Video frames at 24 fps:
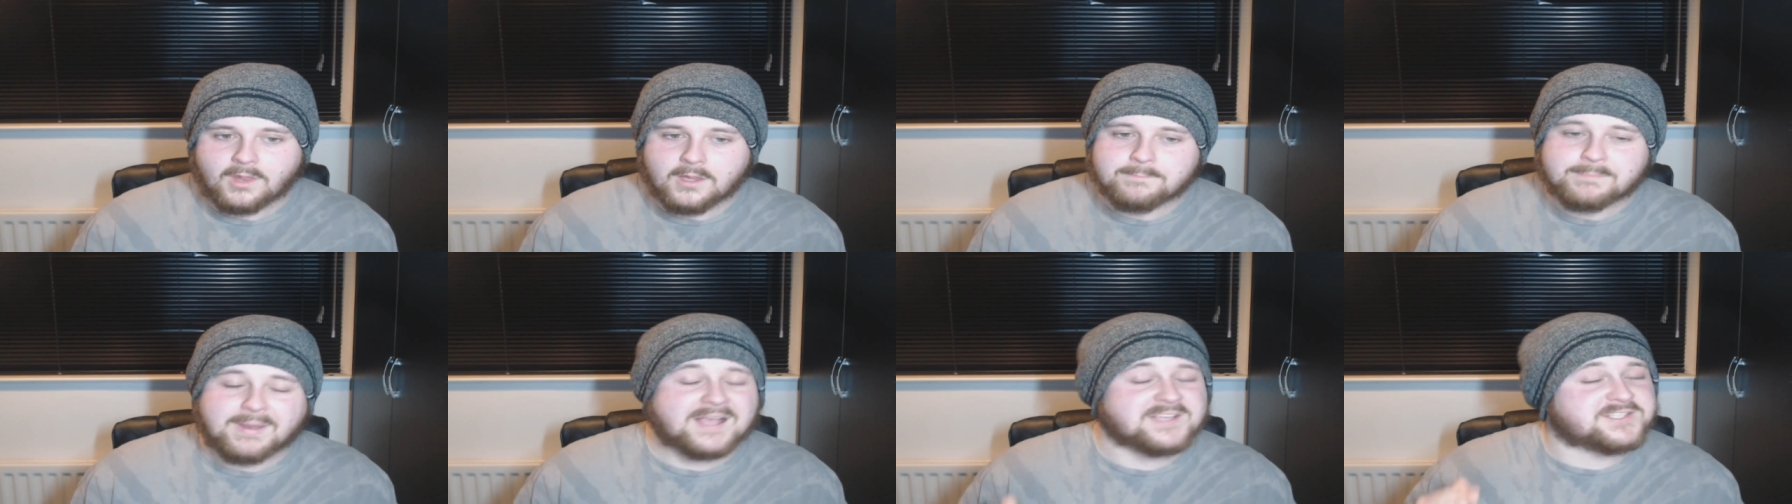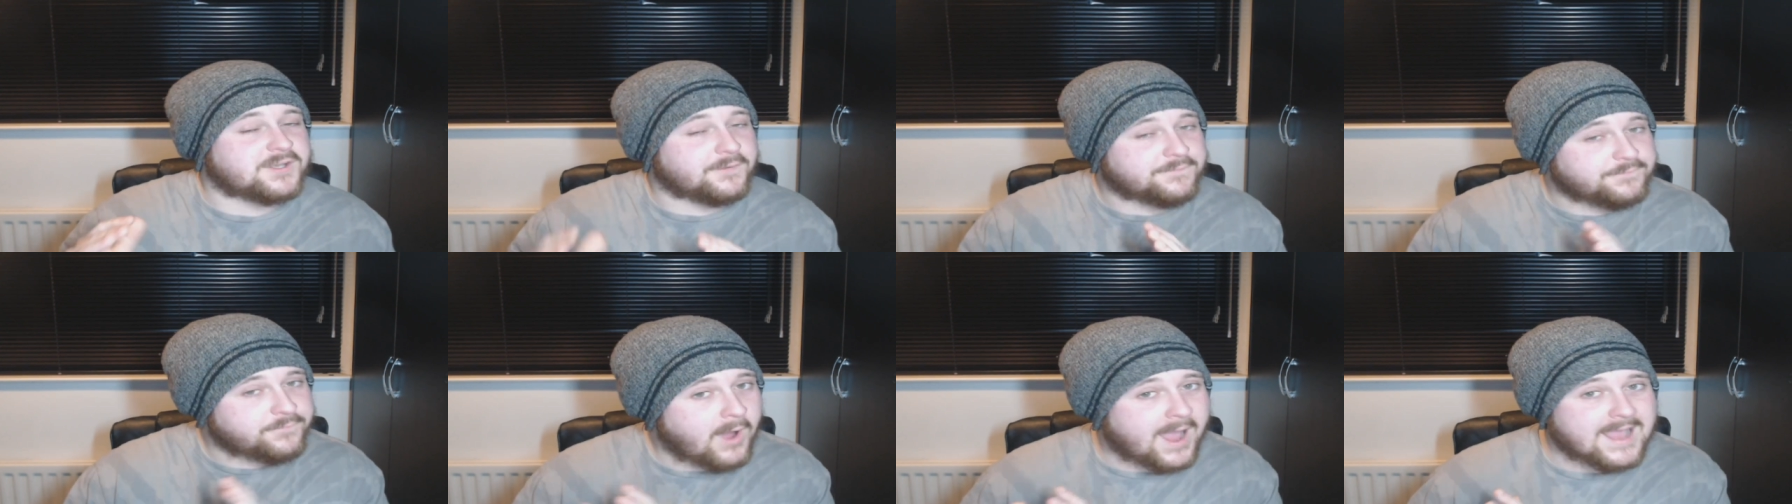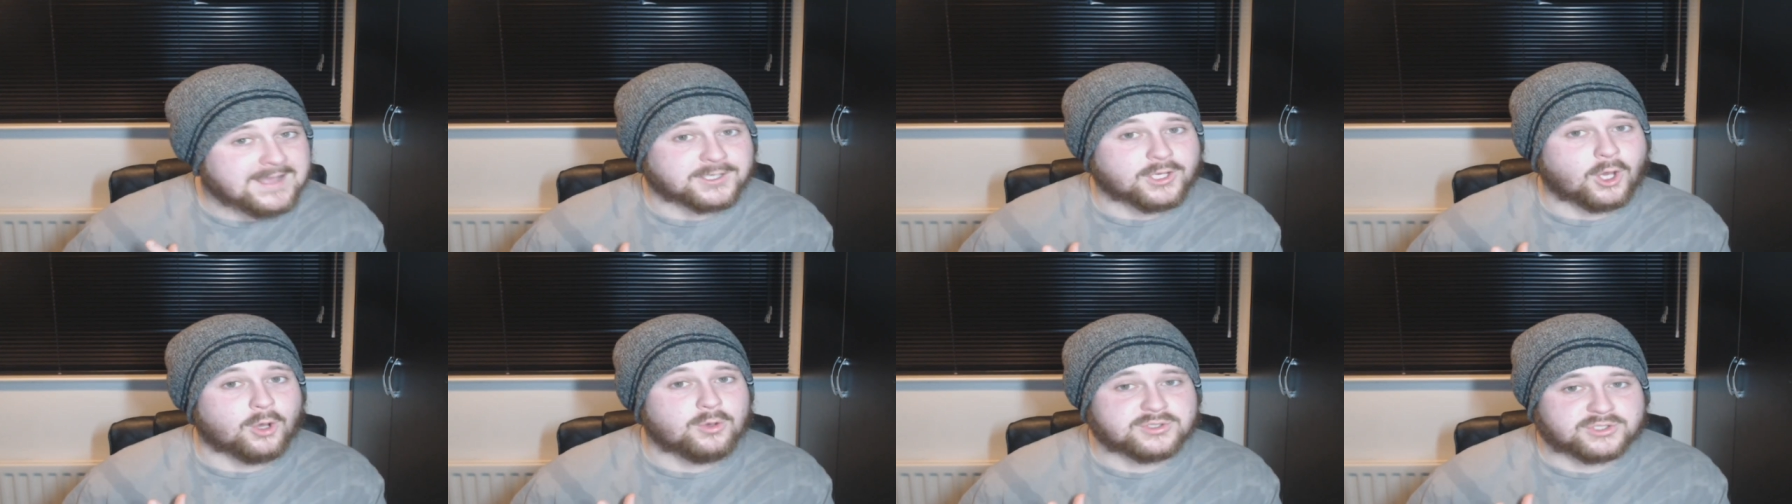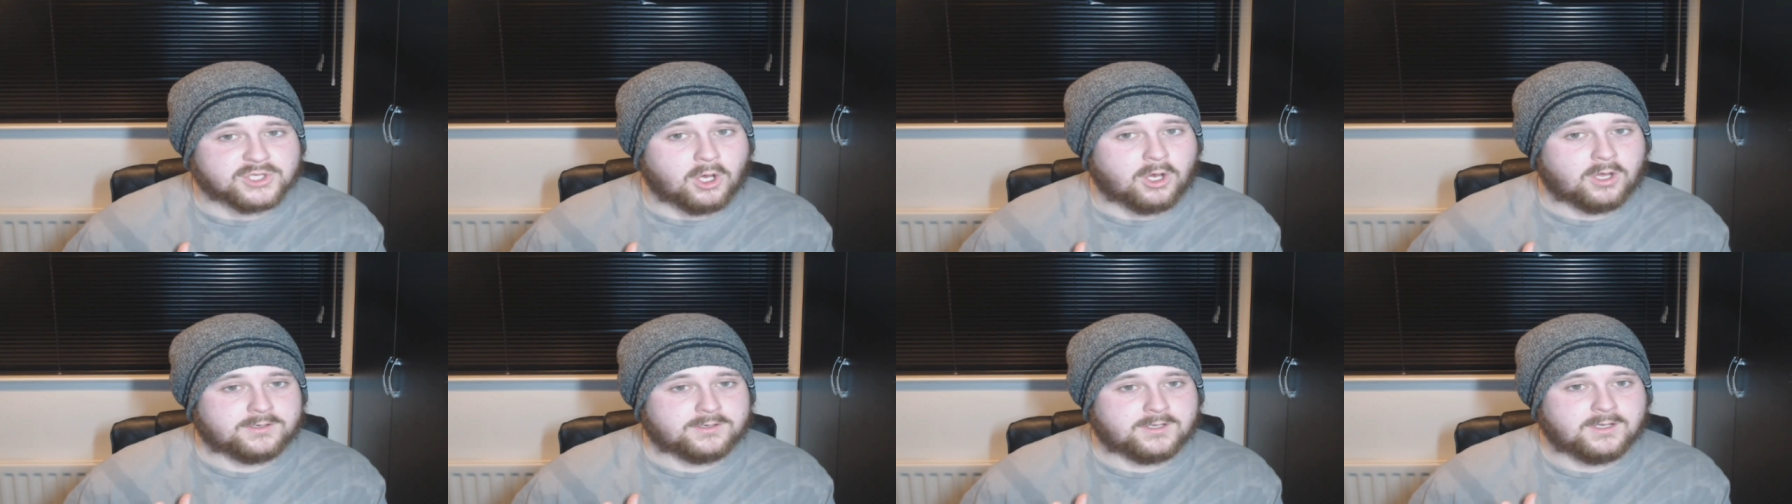But as the fight goes
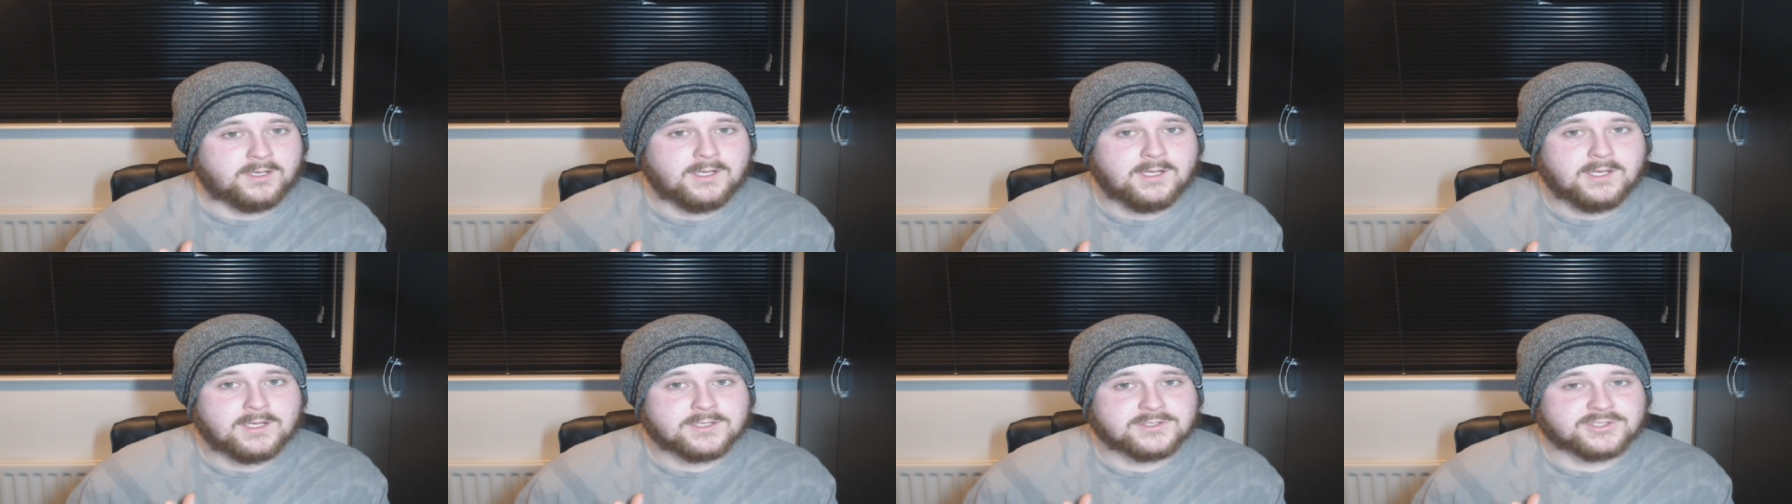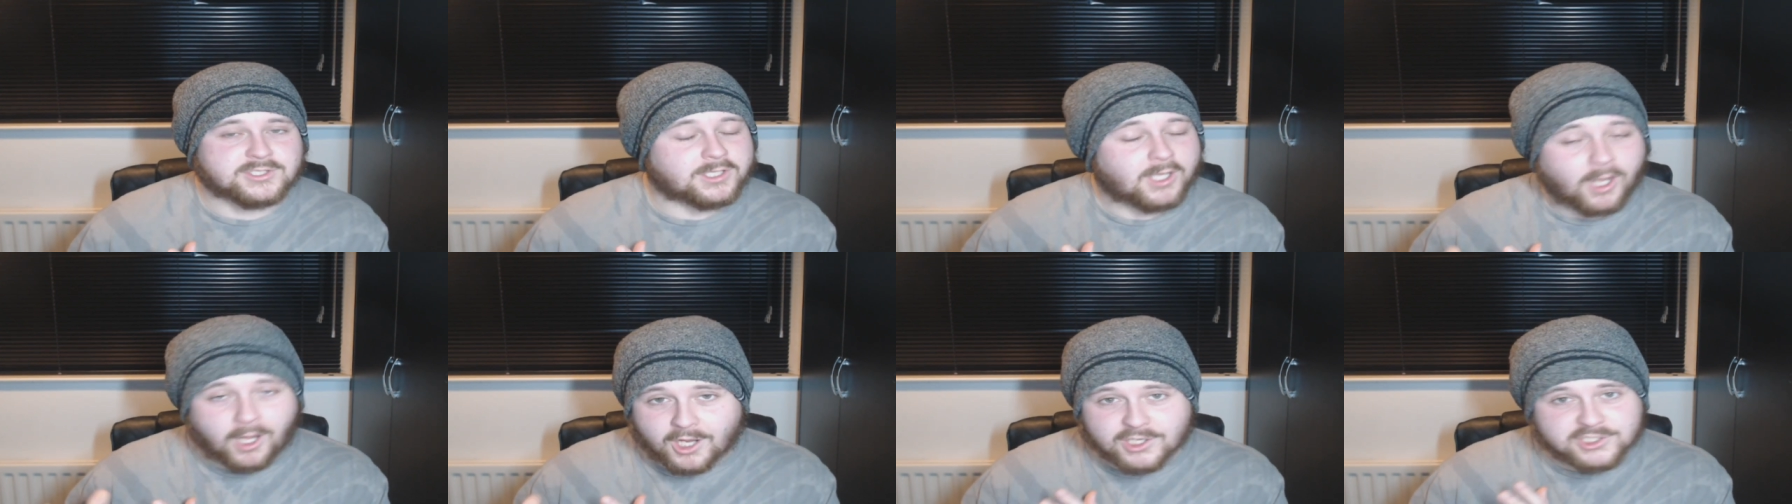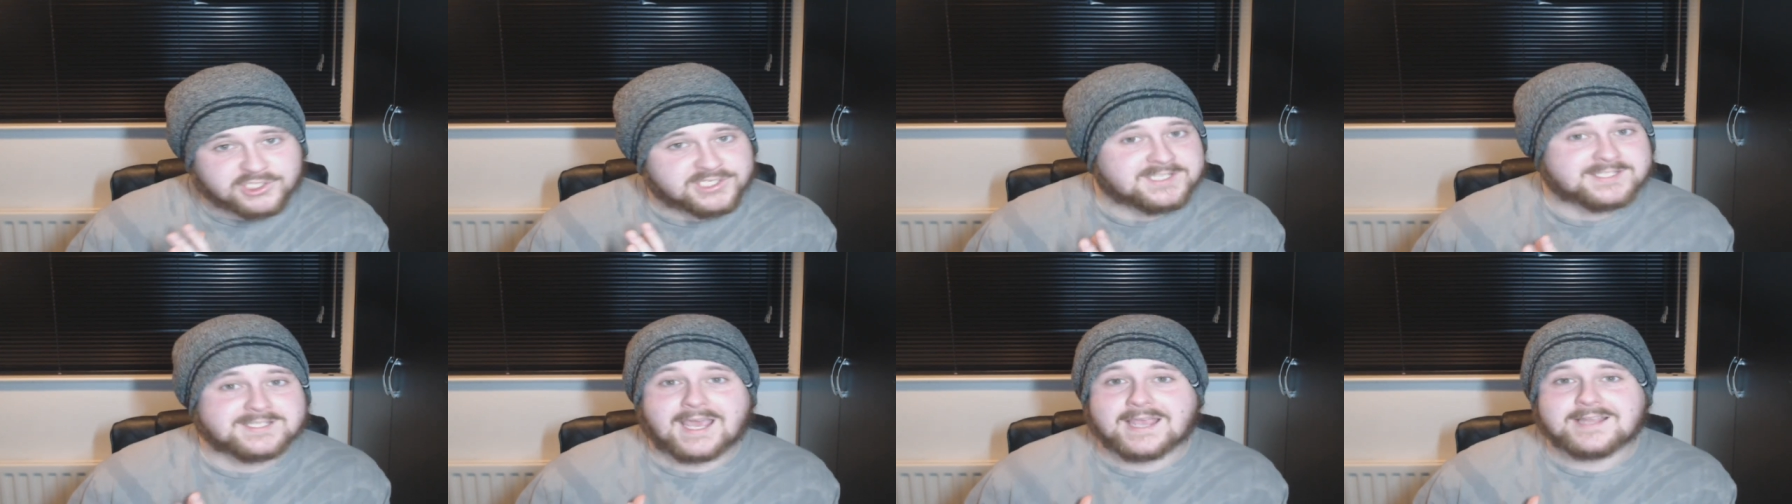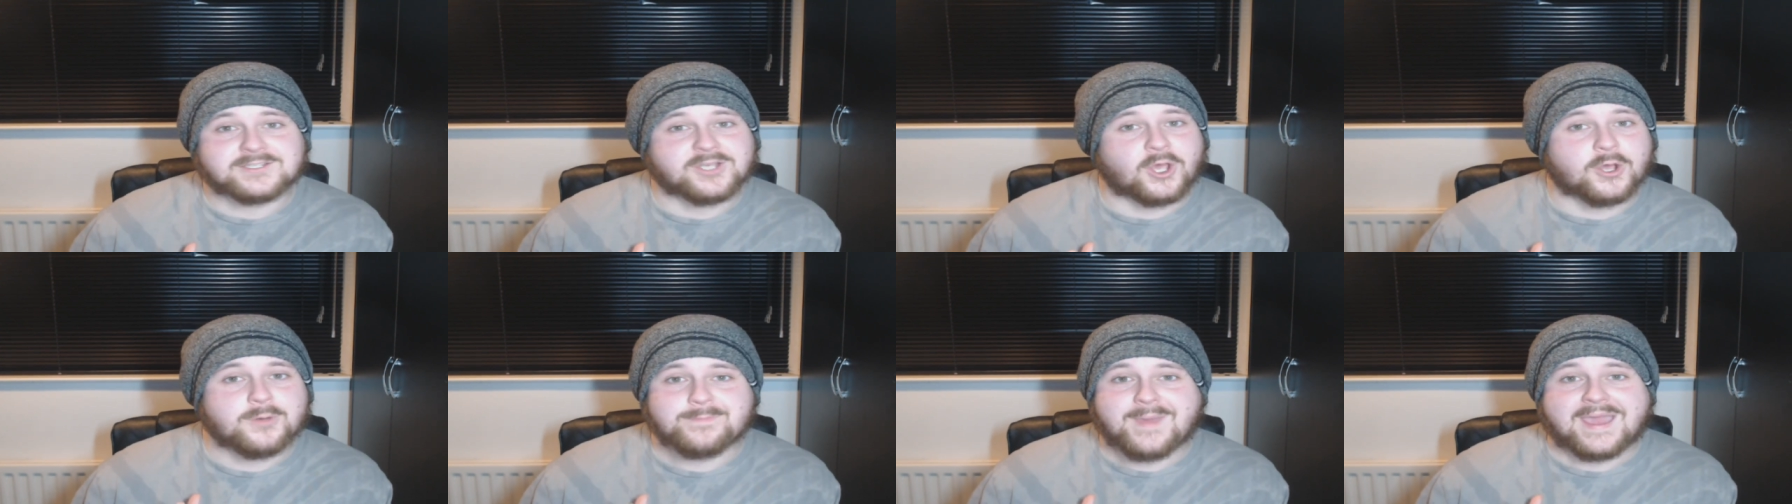on, Takashi
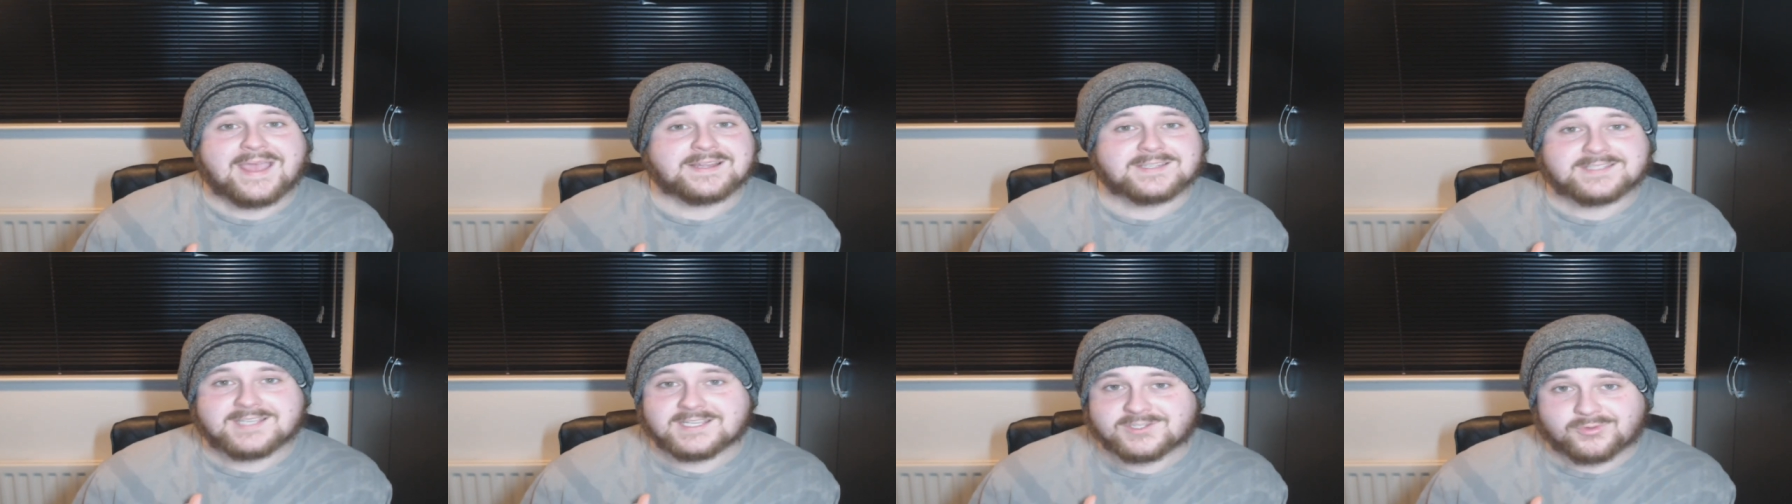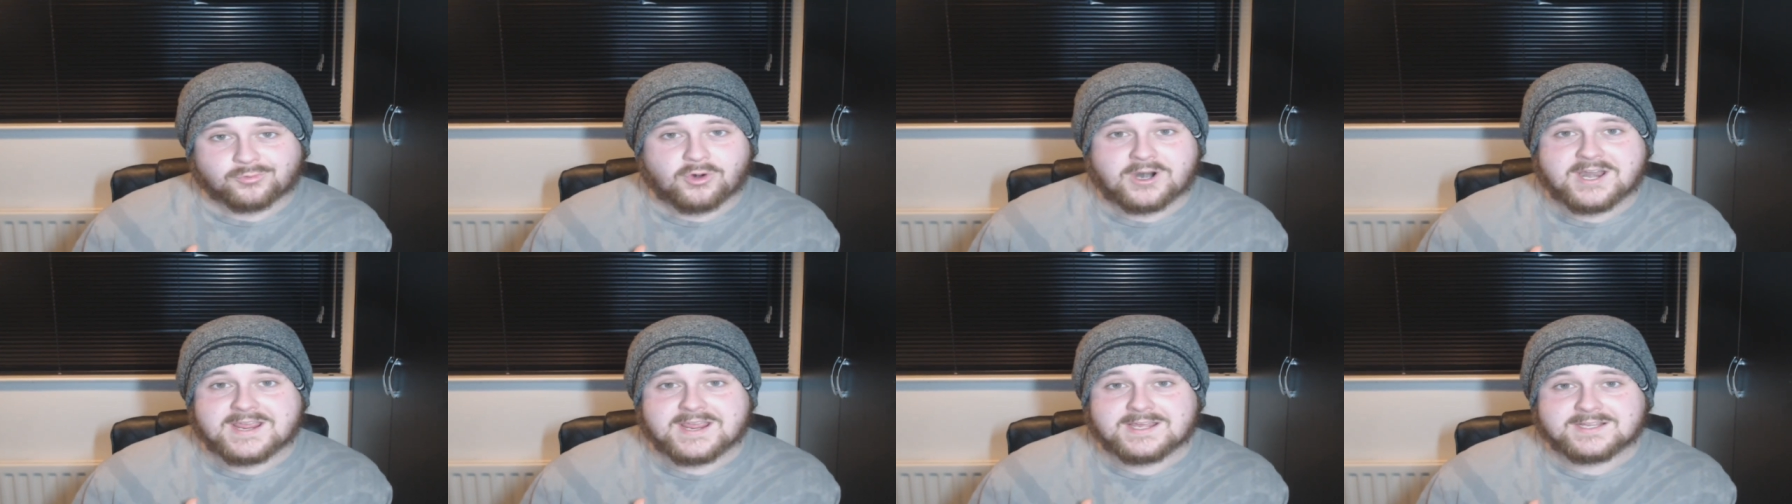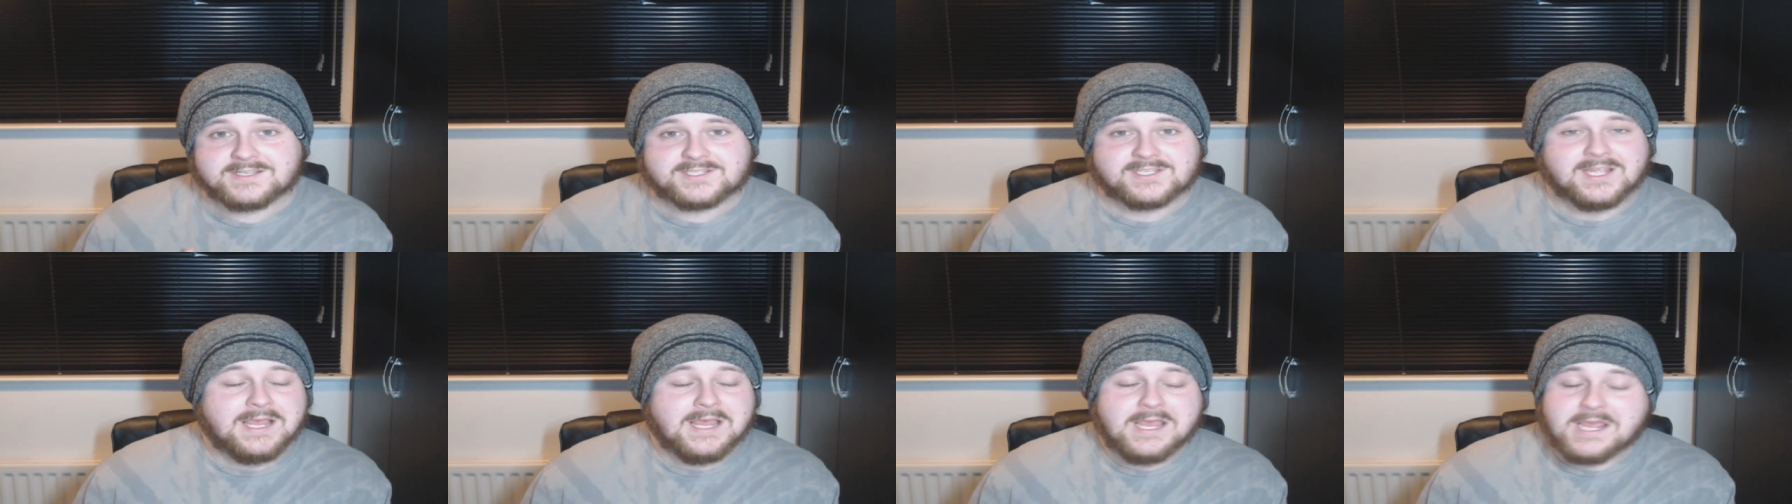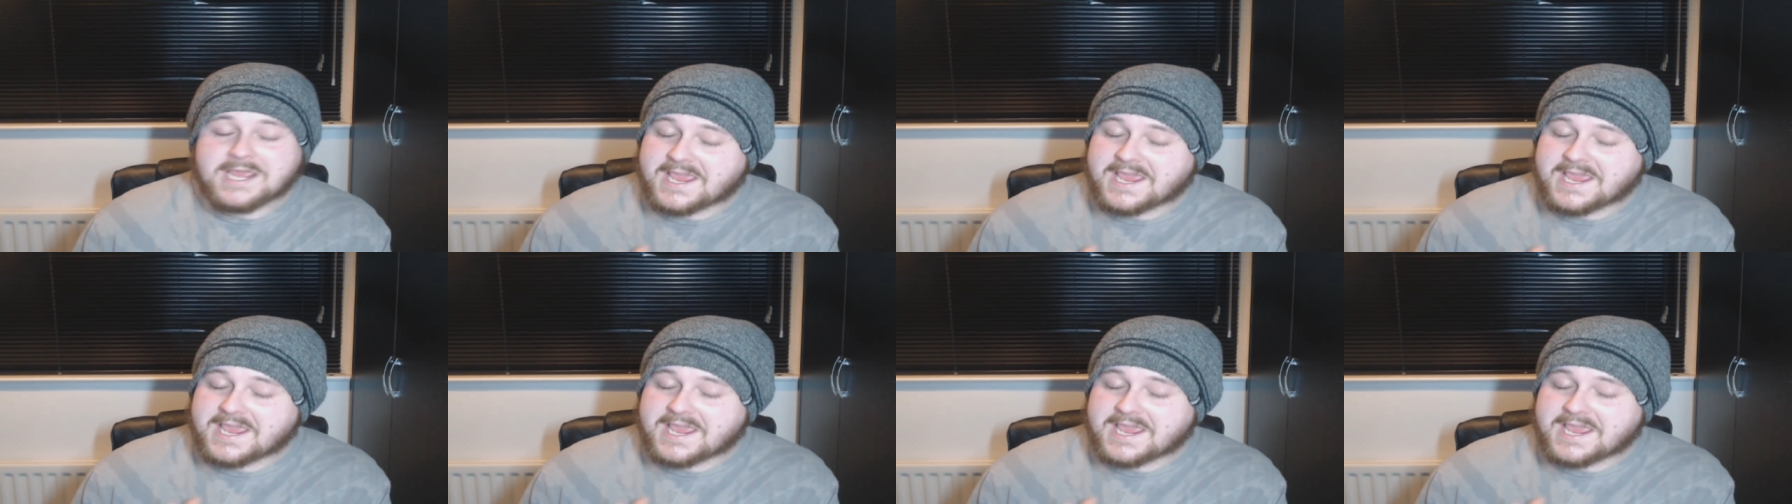Sato makes his reads.